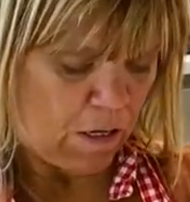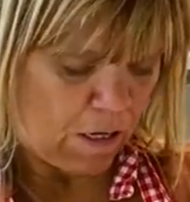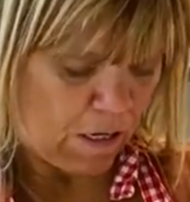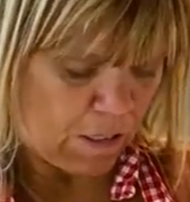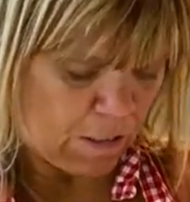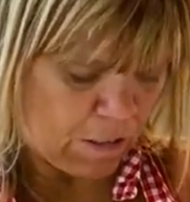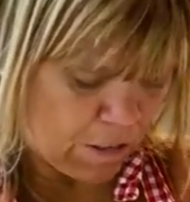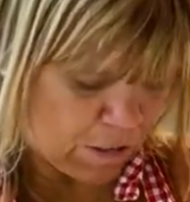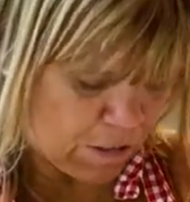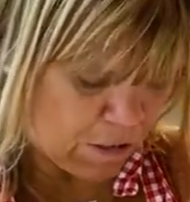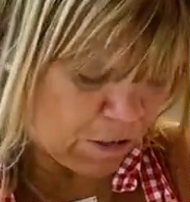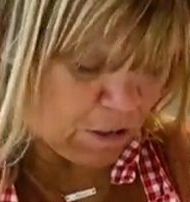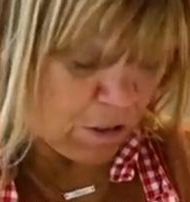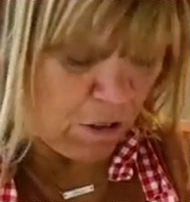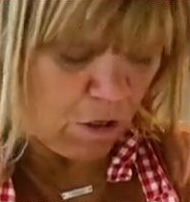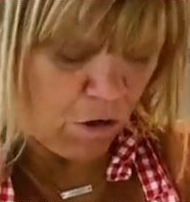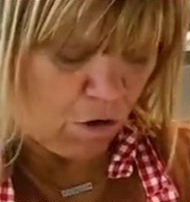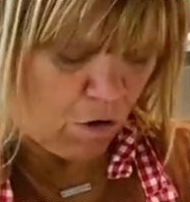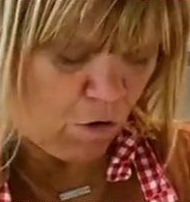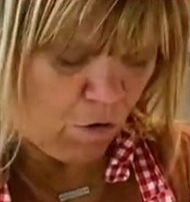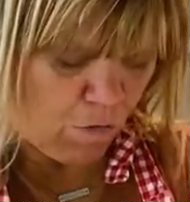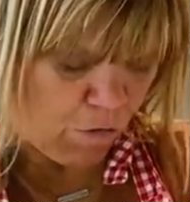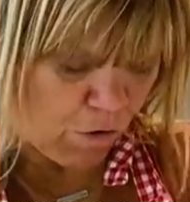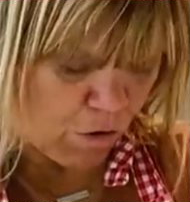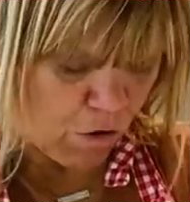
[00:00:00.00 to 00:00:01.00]
onions to
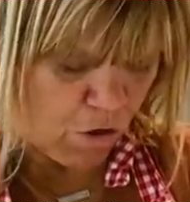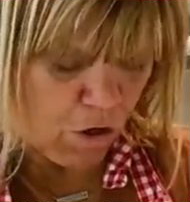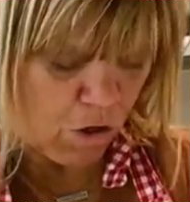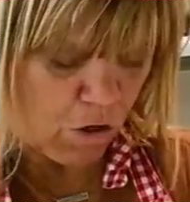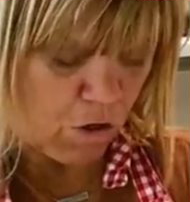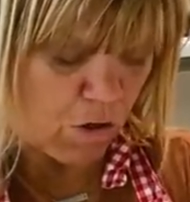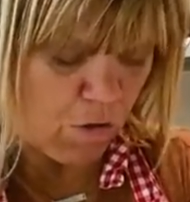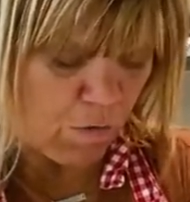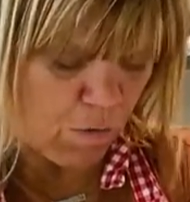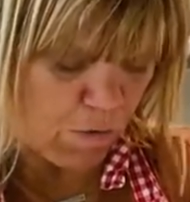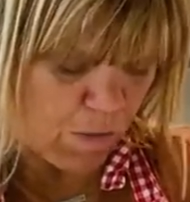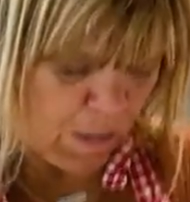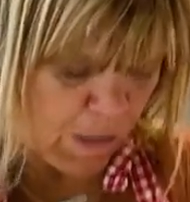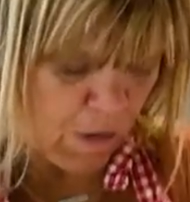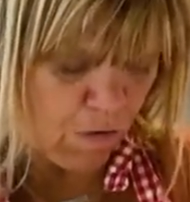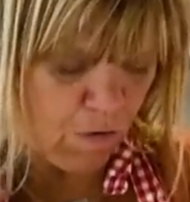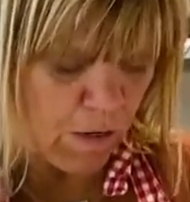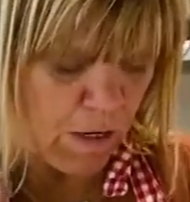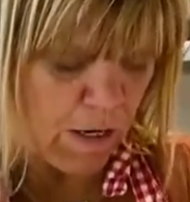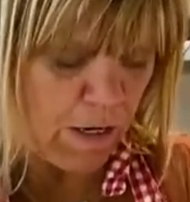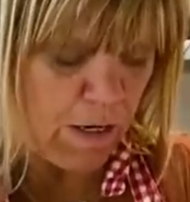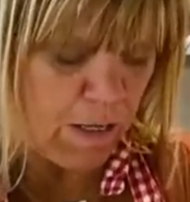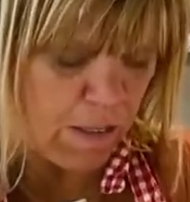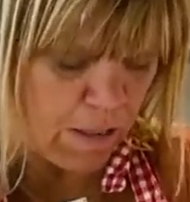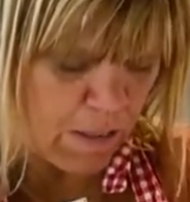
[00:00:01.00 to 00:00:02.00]
overcook
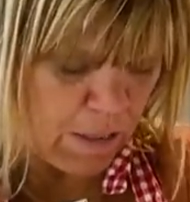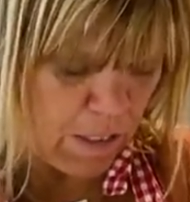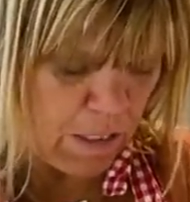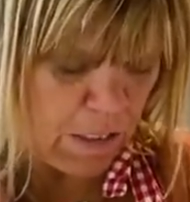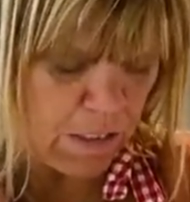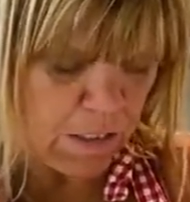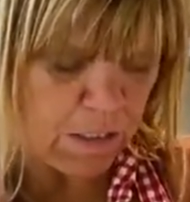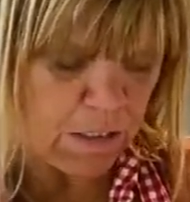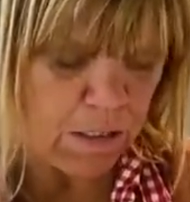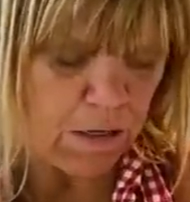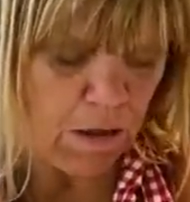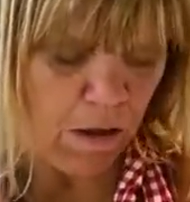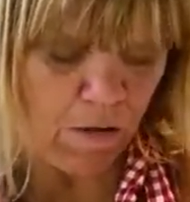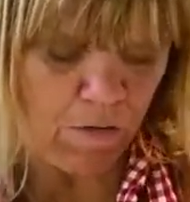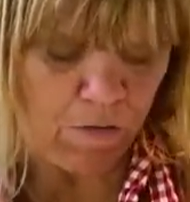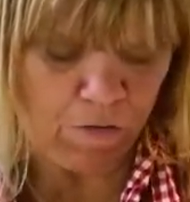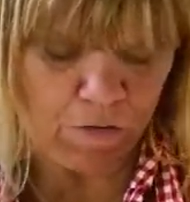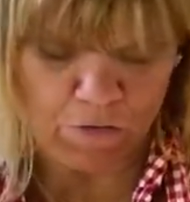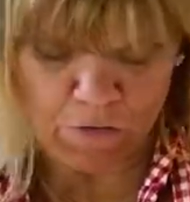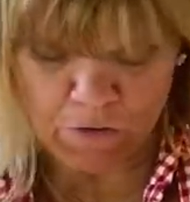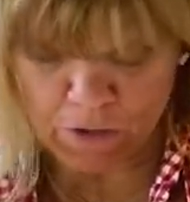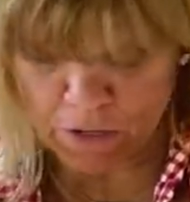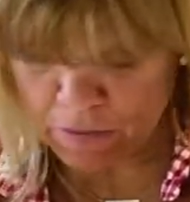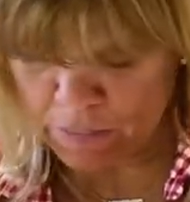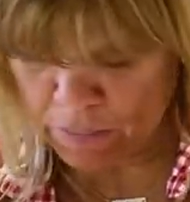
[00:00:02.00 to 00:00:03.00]
without getting this stuff
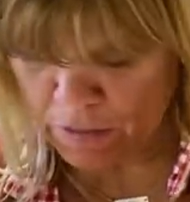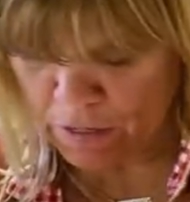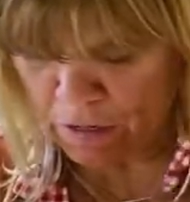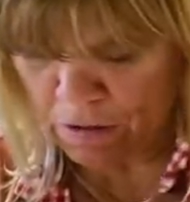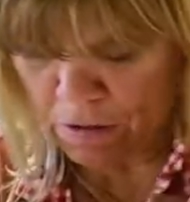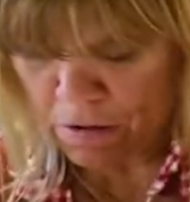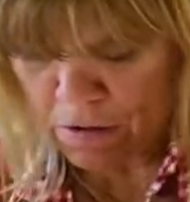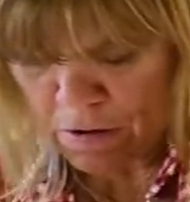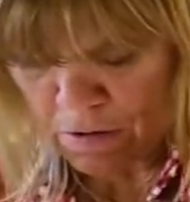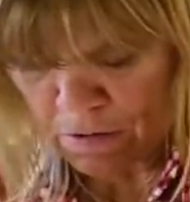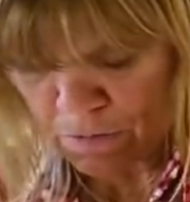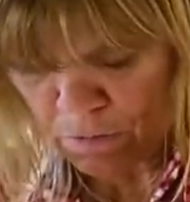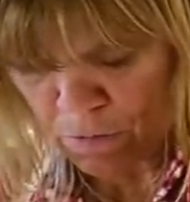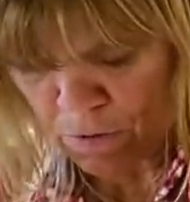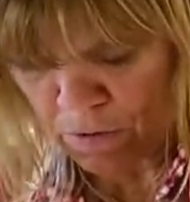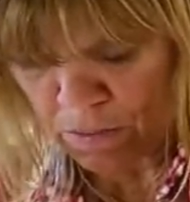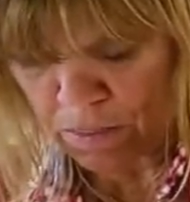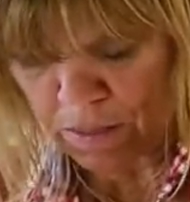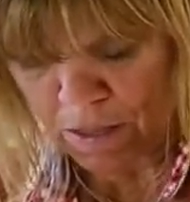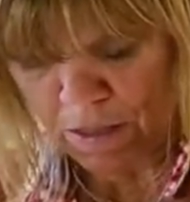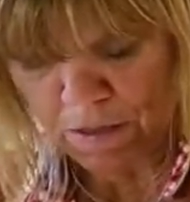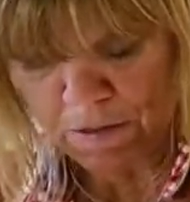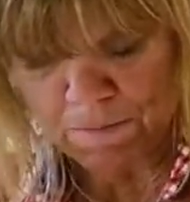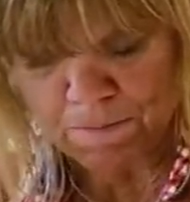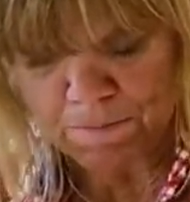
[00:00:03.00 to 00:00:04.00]
in there
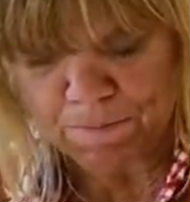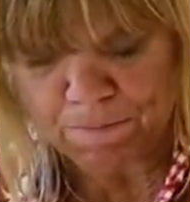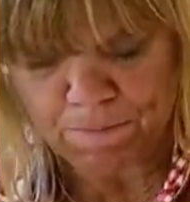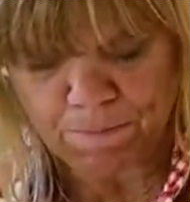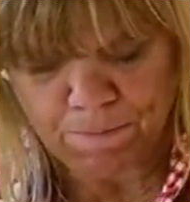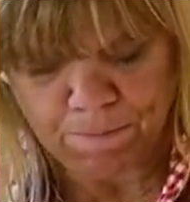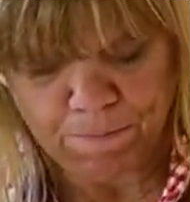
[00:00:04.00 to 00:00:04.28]
with it.